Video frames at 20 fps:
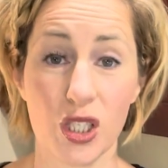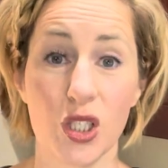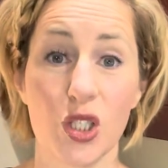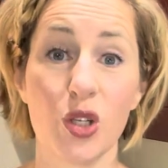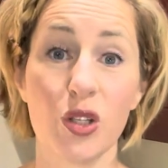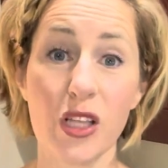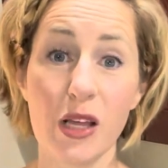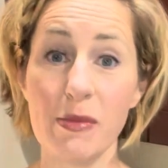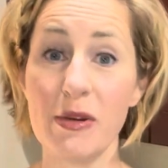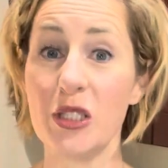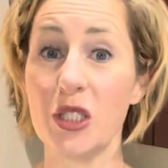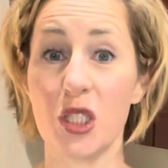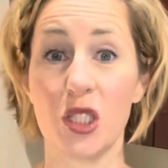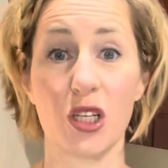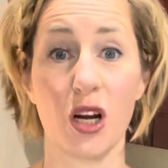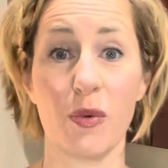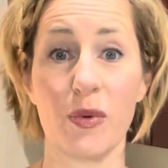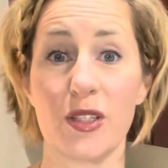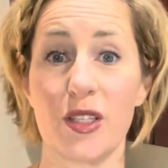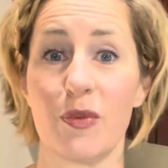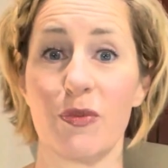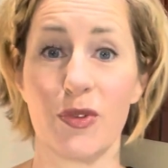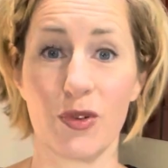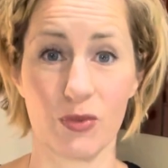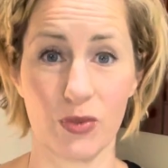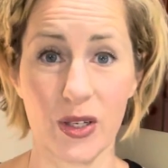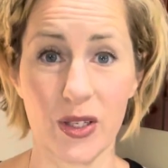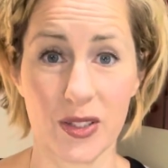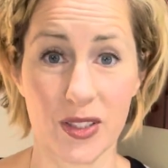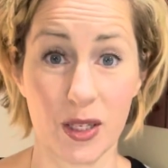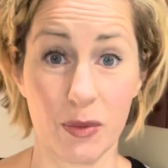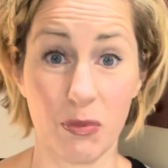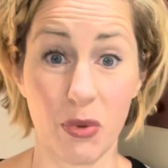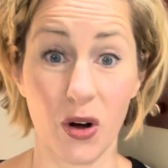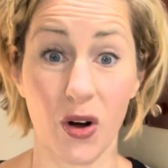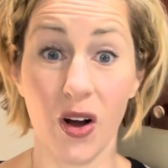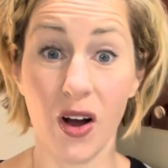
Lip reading: So let me just start with something real simple.